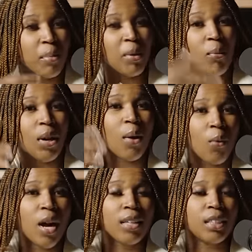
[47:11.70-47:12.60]
but when I
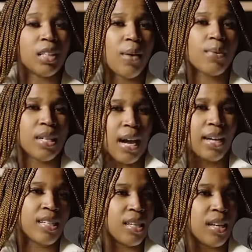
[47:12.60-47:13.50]
watched it, I was like, I
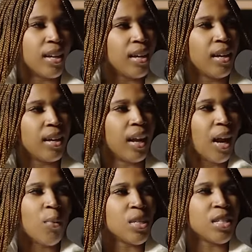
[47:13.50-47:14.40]
could see it. Like,
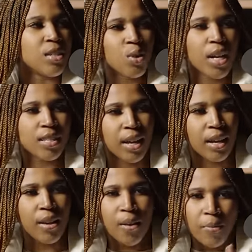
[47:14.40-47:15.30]
I wasn't dressed like
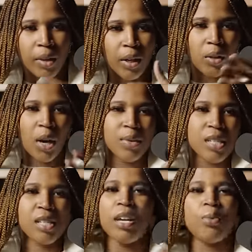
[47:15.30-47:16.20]
a girl. I was
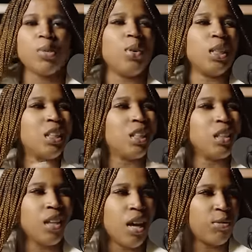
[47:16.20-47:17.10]
just it was always
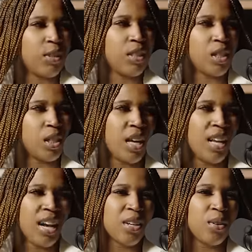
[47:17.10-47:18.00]
chill outfits, chill.
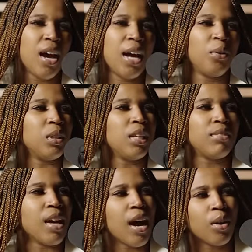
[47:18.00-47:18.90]
And I don't I don't leave
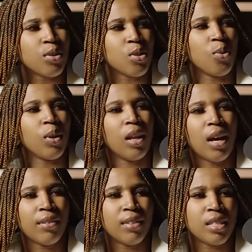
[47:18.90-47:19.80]
the house, so a
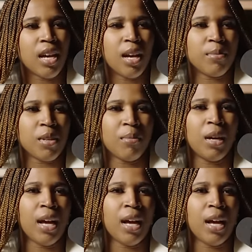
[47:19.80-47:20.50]
lot of the times I'm not